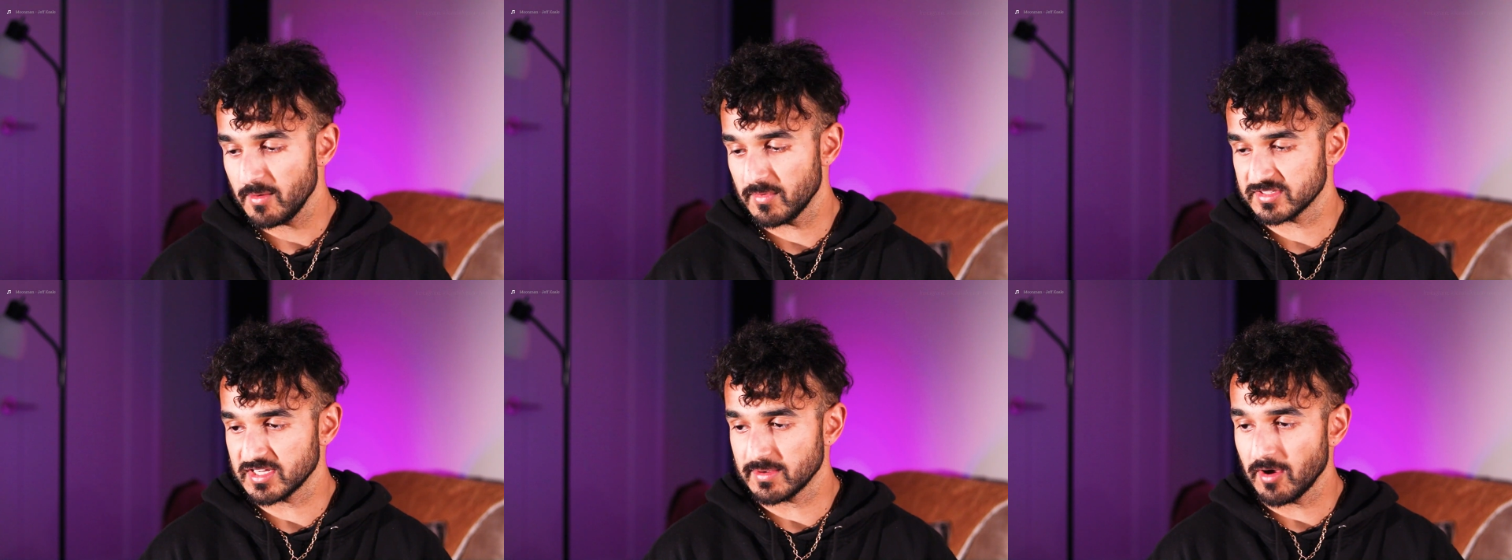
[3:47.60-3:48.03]

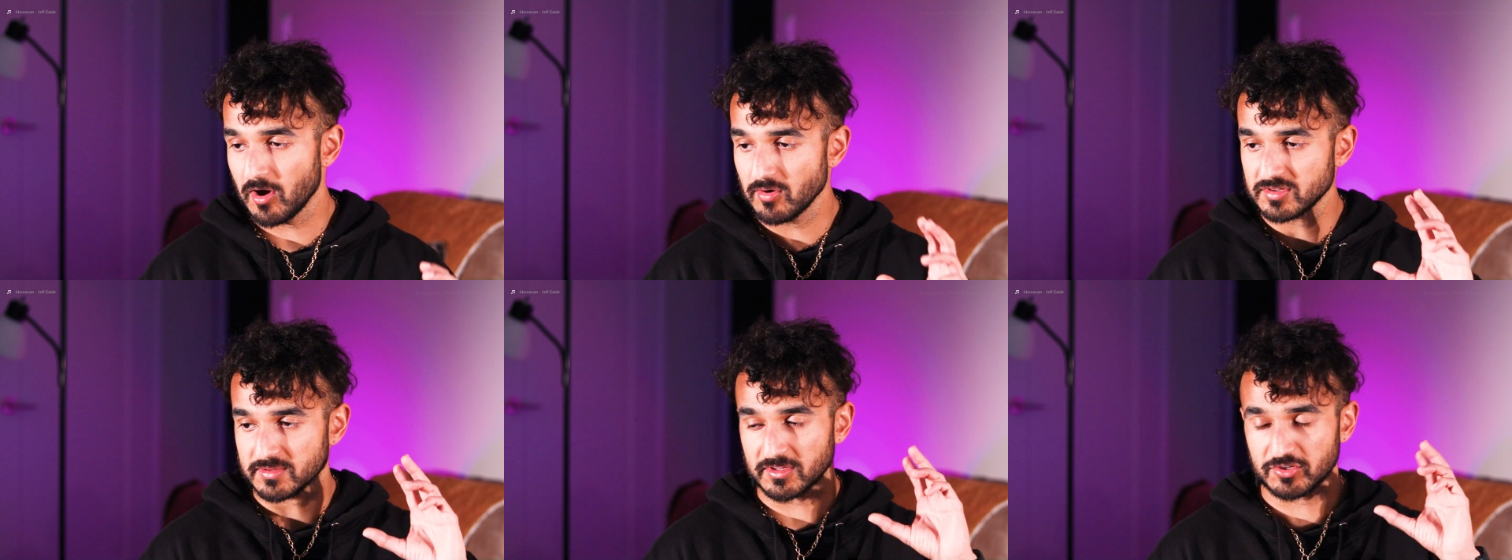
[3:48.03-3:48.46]

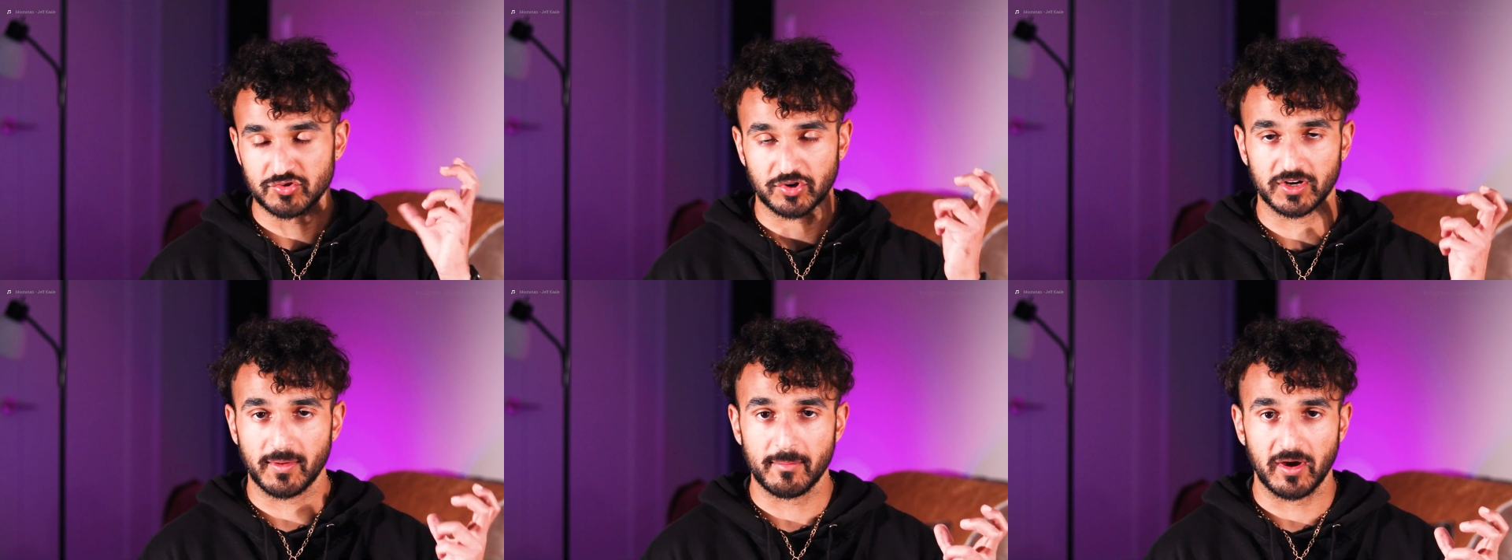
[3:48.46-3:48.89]
somehow something
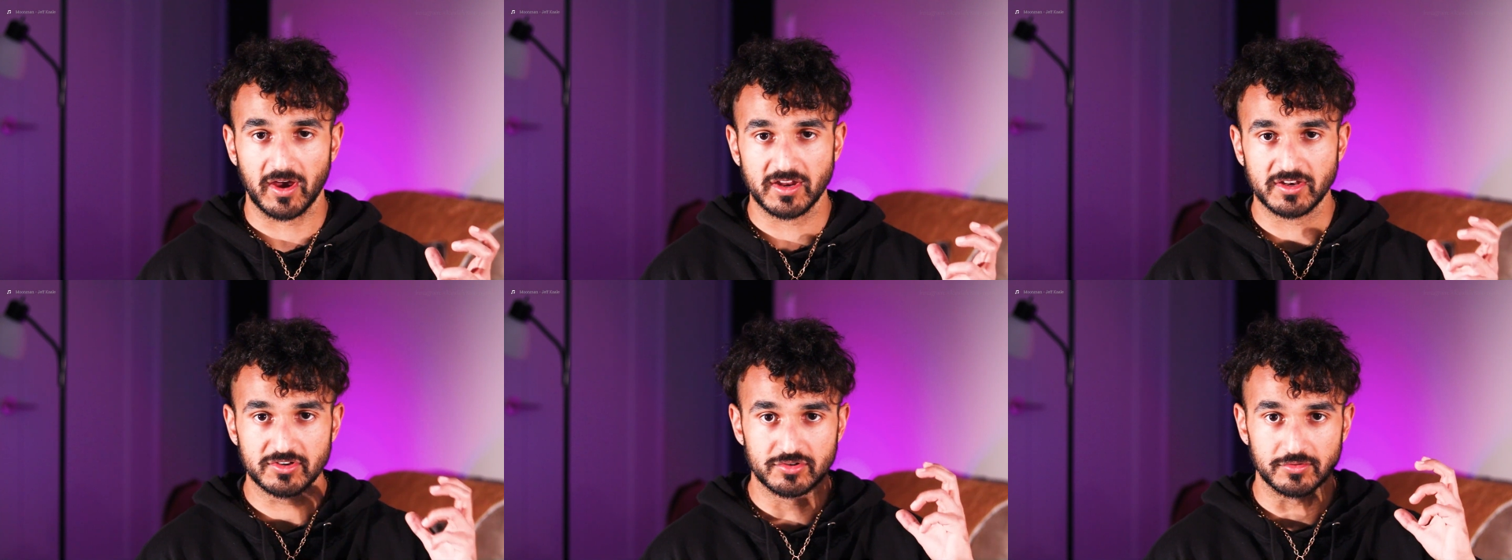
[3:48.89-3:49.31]
triggered in my
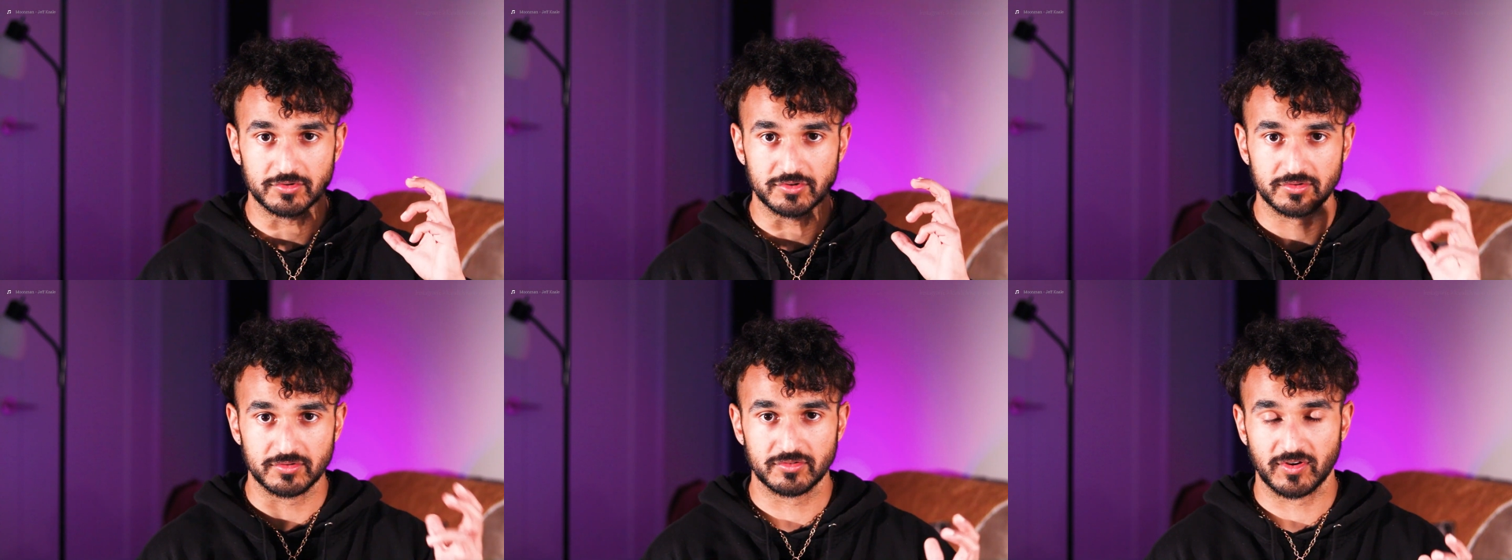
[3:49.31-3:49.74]
mind to
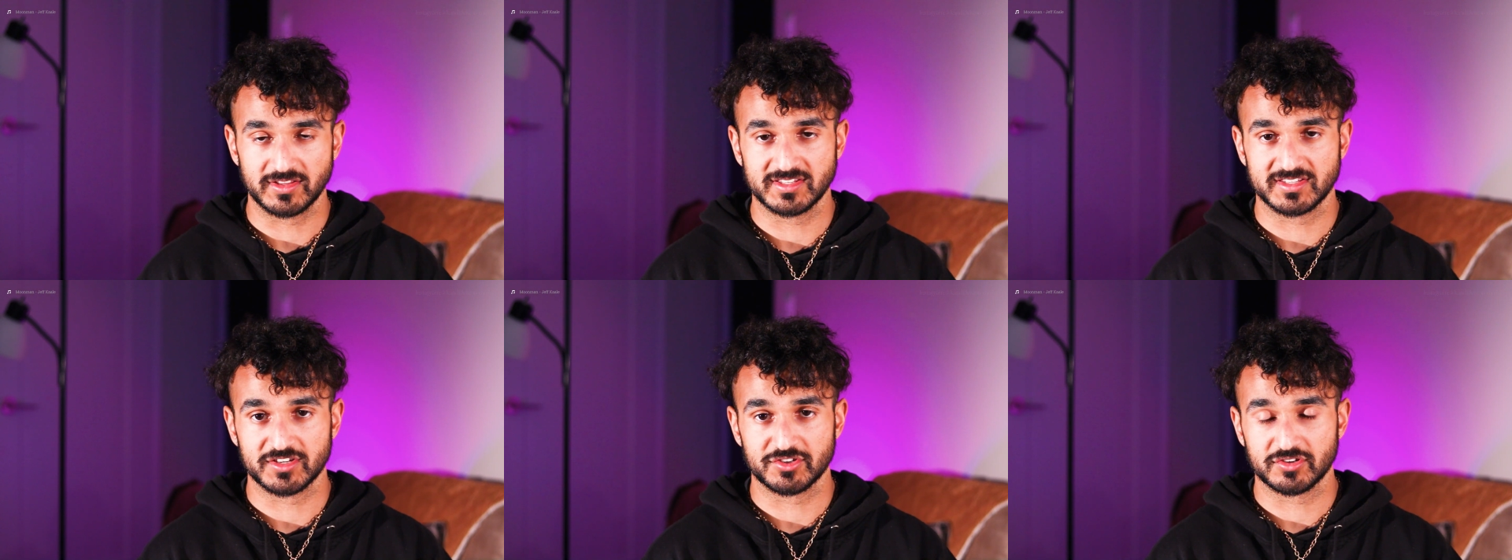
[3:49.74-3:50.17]
do the right
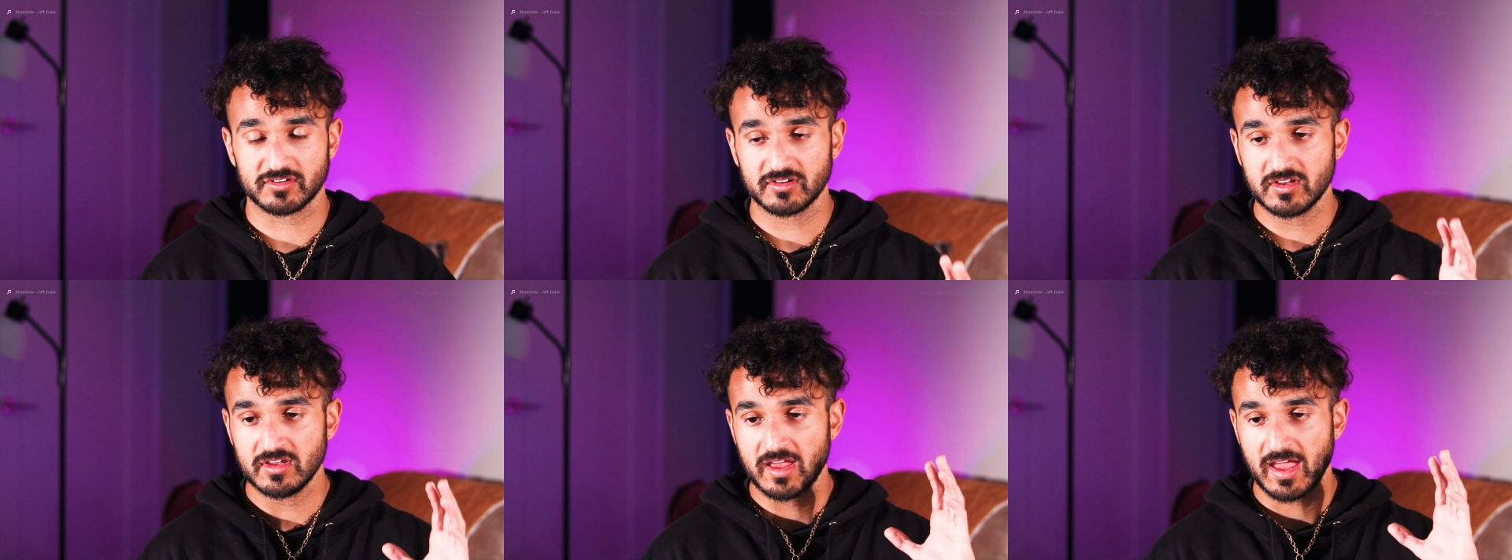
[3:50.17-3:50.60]

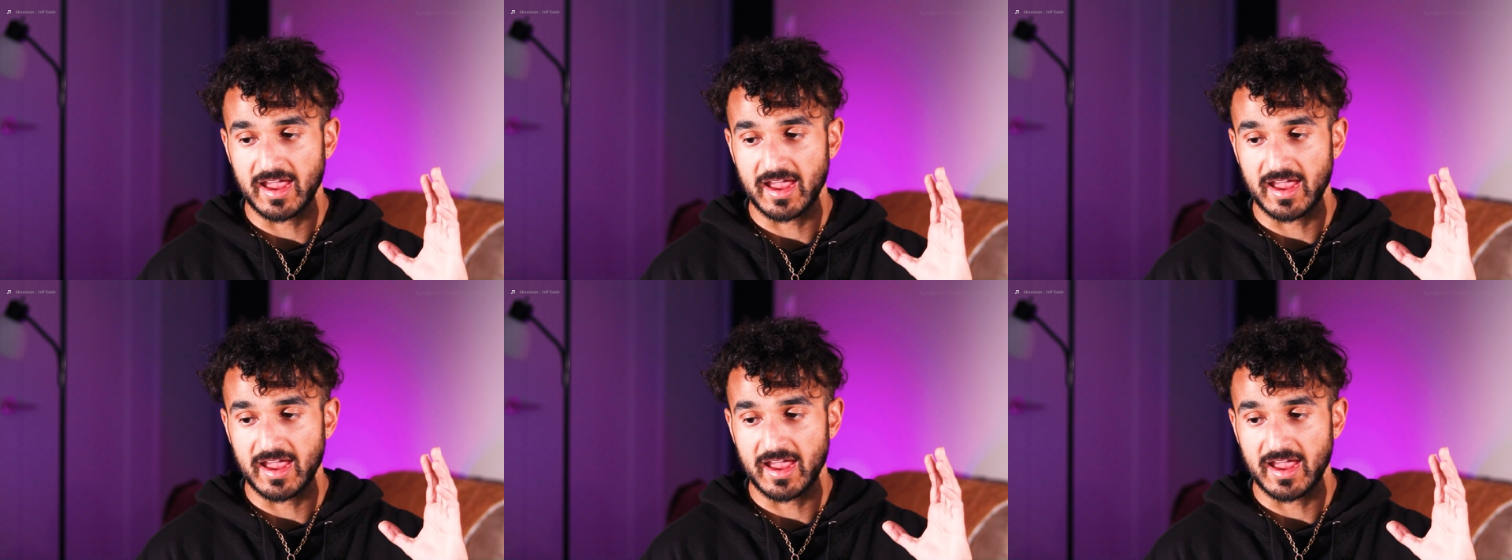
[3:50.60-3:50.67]
decision